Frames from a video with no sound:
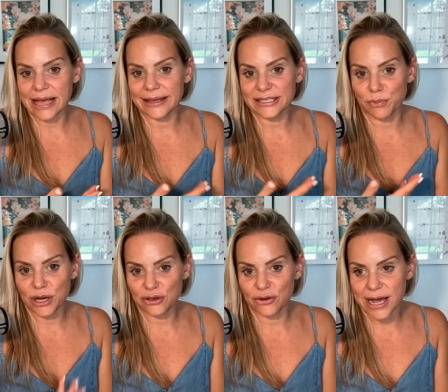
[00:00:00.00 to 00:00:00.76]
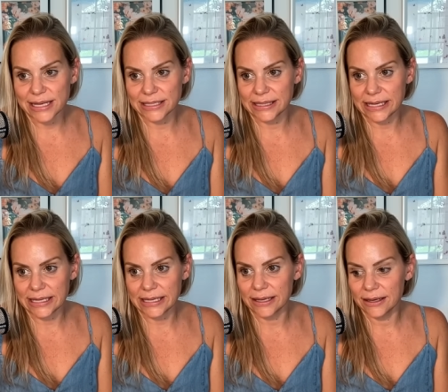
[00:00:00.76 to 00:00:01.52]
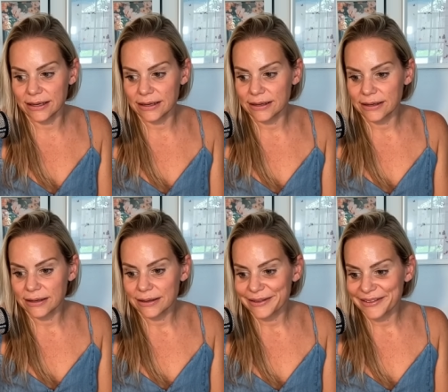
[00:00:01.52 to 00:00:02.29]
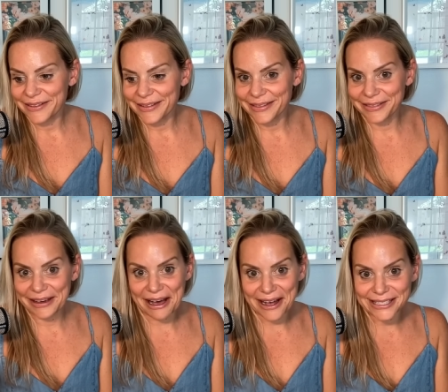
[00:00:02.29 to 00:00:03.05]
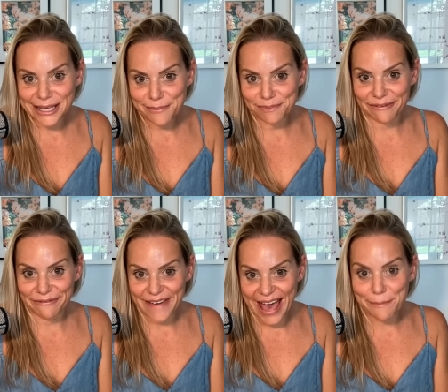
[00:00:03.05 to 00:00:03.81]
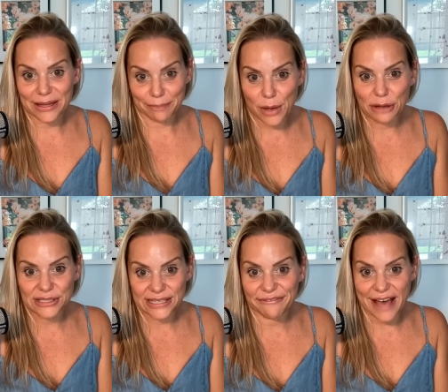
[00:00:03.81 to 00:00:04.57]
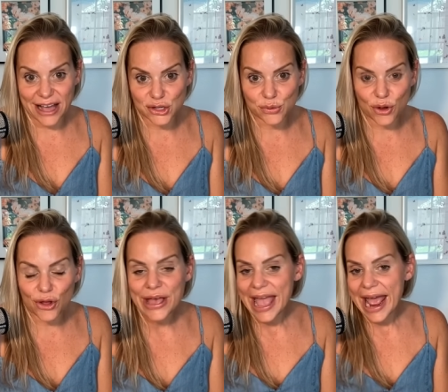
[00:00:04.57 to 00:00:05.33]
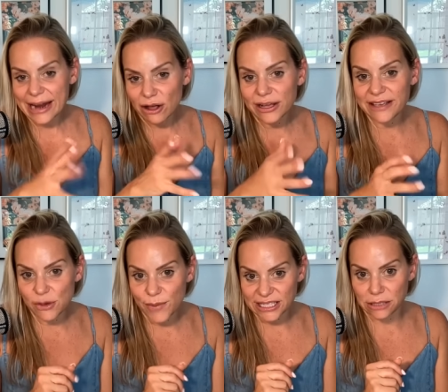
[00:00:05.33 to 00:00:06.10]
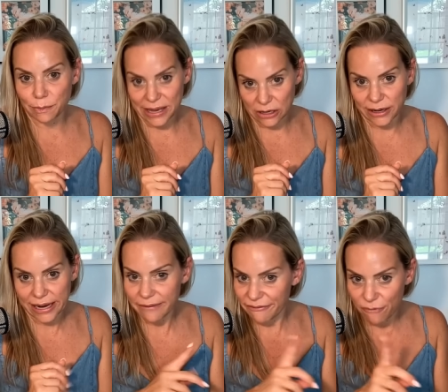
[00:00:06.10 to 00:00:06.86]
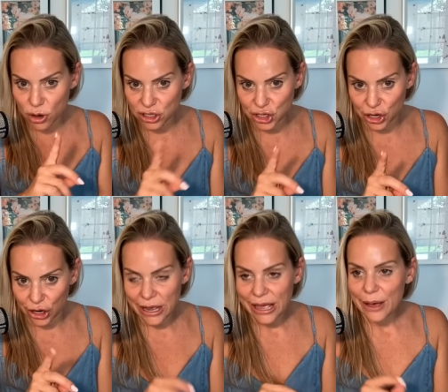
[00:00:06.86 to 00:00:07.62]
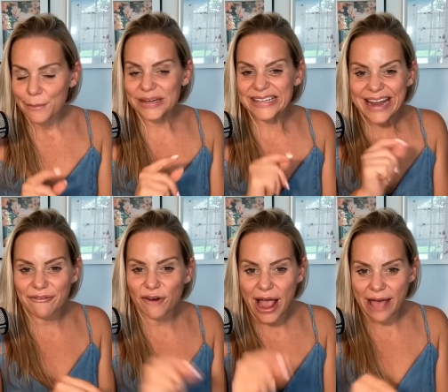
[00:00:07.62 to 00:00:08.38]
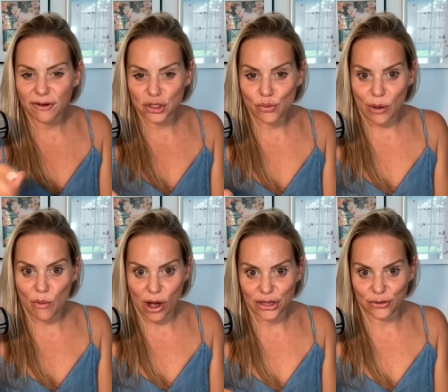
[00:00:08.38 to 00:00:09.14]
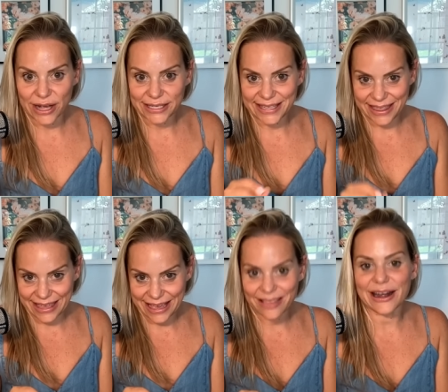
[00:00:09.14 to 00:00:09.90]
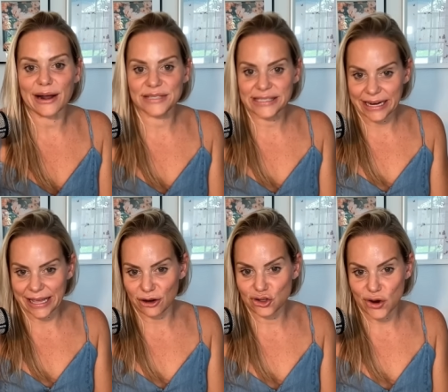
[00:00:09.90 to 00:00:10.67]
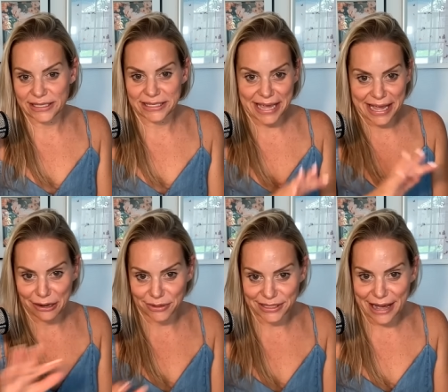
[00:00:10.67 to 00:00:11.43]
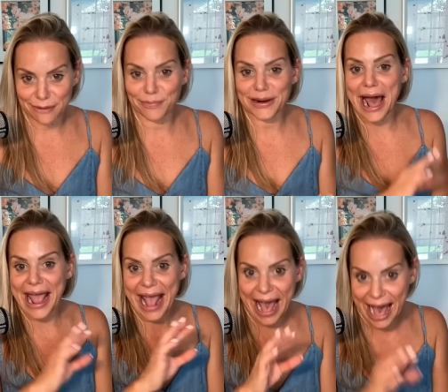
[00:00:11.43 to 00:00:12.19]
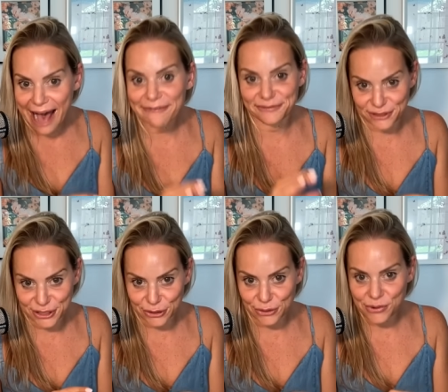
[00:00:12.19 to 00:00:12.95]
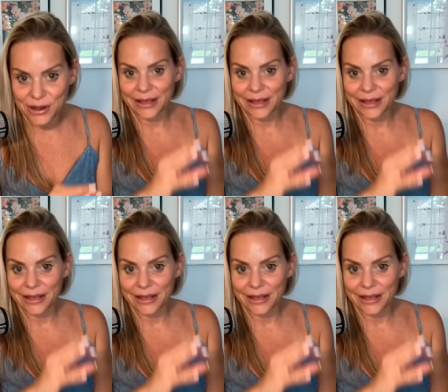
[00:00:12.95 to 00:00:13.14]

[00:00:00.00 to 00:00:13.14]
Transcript: I like to bring you guys the gossip, but mostly factual. And I'll give you my spin on it for sure. But never, ever do I want you guys to think that I'm sitting here trying to take anyone down. But I have to